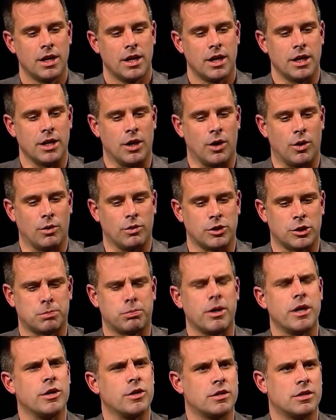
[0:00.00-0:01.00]
you know, the
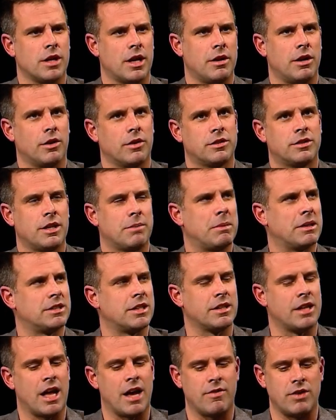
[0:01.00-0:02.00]
sprinters, I don't, I'm not
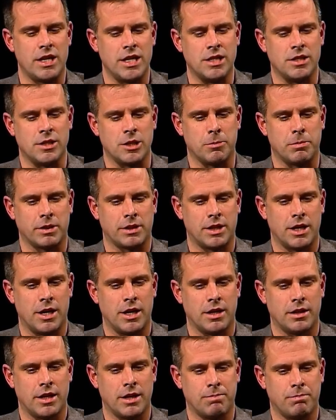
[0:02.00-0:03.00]
saying they have it easier, but
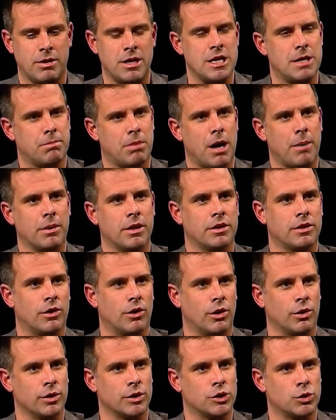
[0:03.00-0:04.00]
they, they peak probably in their
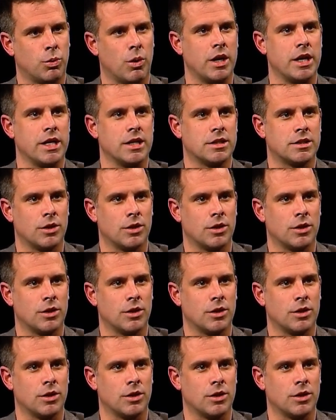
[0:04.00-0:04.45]
early 20s.